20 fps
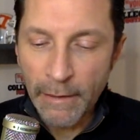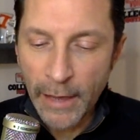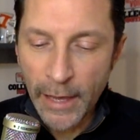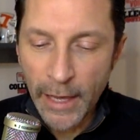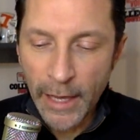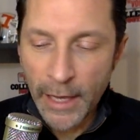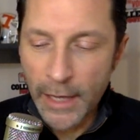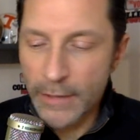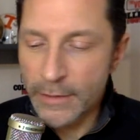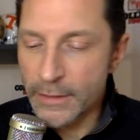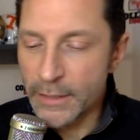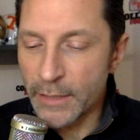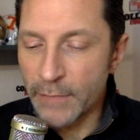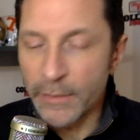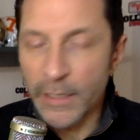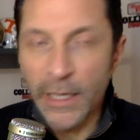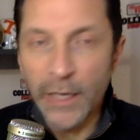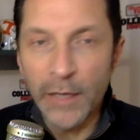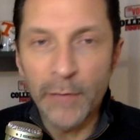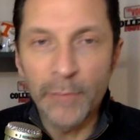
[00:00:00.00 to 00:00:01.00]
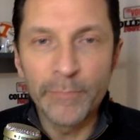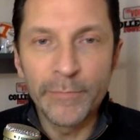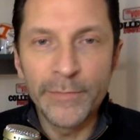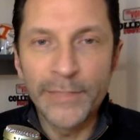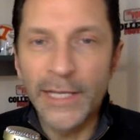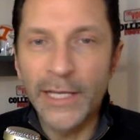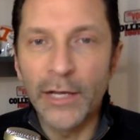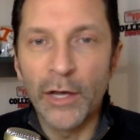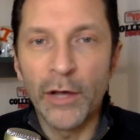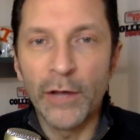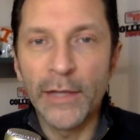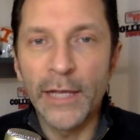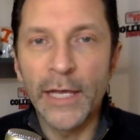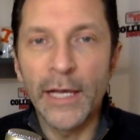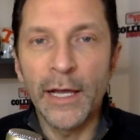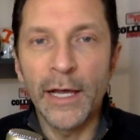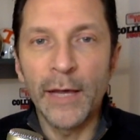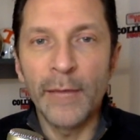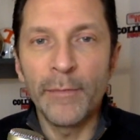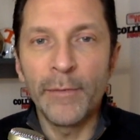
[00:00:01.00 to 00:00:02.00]
And someday I'll dig all that
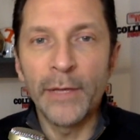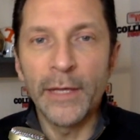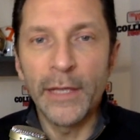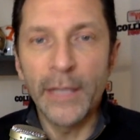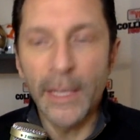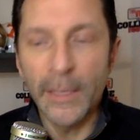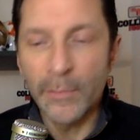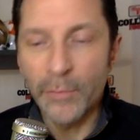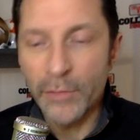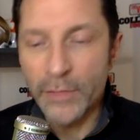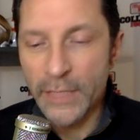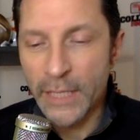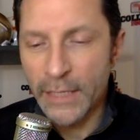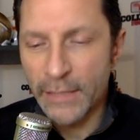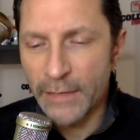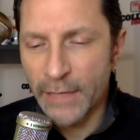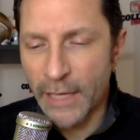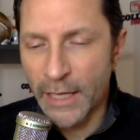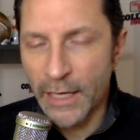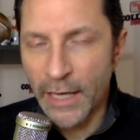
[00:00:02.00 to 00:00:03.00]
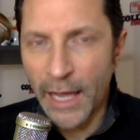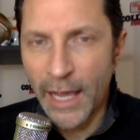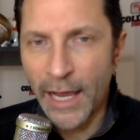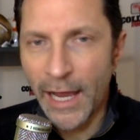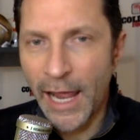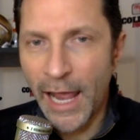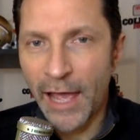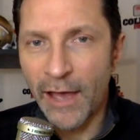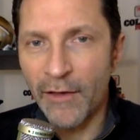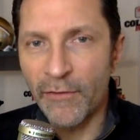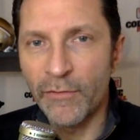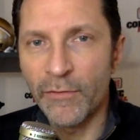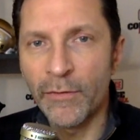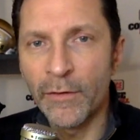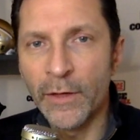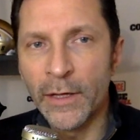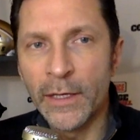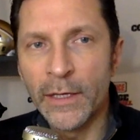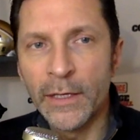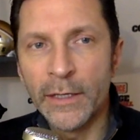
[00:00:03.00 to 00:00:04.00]
up and, and present that. I have
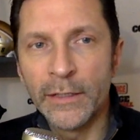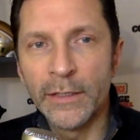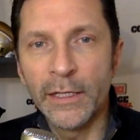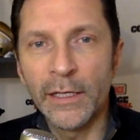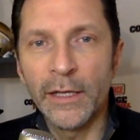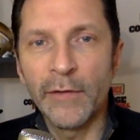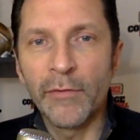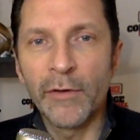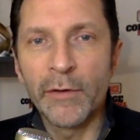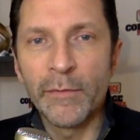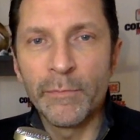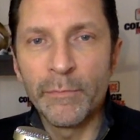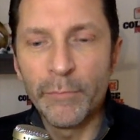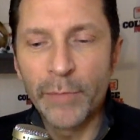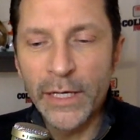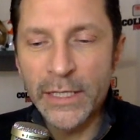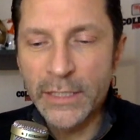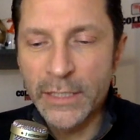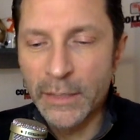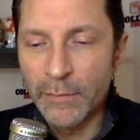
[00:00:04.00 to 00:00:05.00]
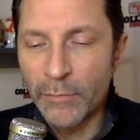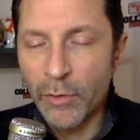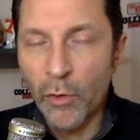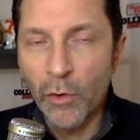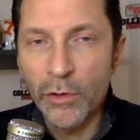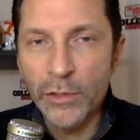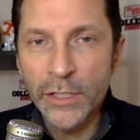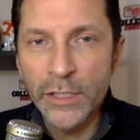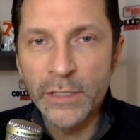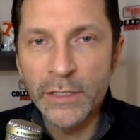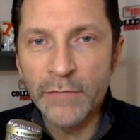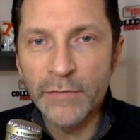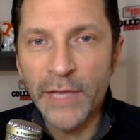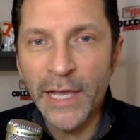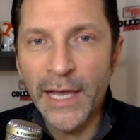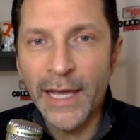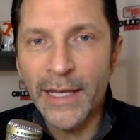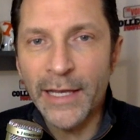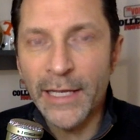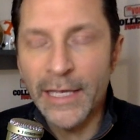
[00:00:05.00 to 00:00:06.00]
delivered bits and portions of
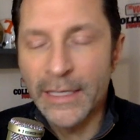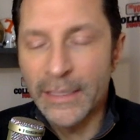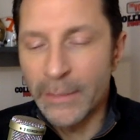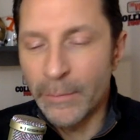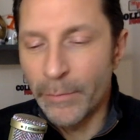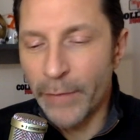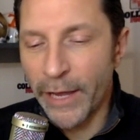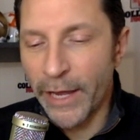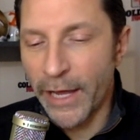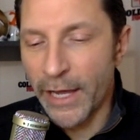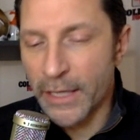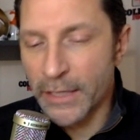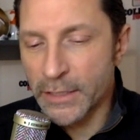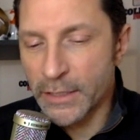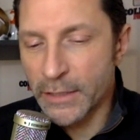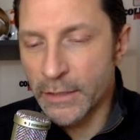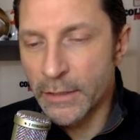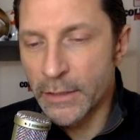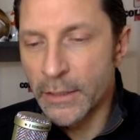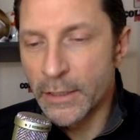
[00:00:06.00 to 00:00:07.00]
that in the past.